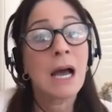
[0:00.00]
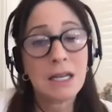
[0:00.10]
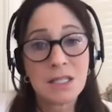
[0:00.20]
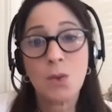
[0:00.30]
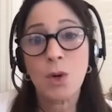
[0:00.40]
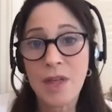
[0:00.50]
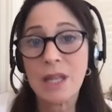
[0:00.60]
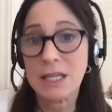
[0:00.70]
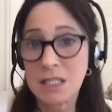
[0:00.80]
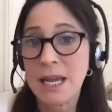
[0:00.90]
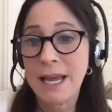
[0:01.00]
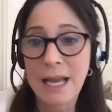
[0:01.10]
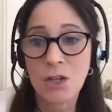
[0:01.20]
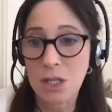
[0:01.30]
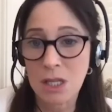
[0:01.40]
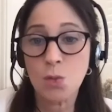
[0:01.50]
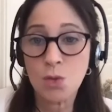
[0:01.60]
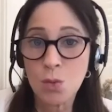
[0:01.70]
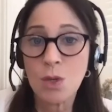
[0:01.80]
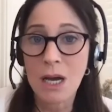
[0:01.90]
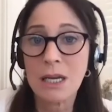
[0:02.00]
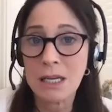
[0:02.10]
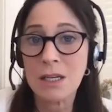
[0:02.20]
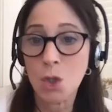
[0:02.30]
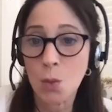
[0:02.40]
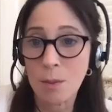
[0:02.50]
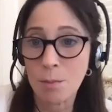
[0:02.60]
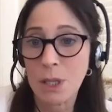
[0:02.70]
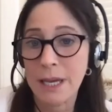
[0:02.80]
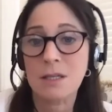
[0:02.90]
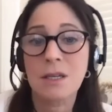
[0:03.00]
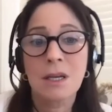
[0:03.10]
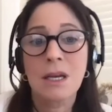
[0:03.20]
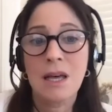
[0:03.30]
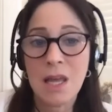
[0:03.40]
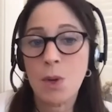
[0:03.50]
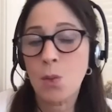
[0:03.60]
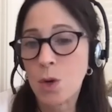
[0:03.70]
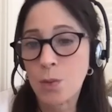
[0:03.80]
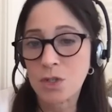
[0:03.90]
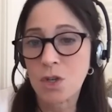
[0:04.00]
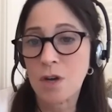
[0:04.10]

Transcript: I say, well, then let's take out, you do not need a new implant. And then we work with soft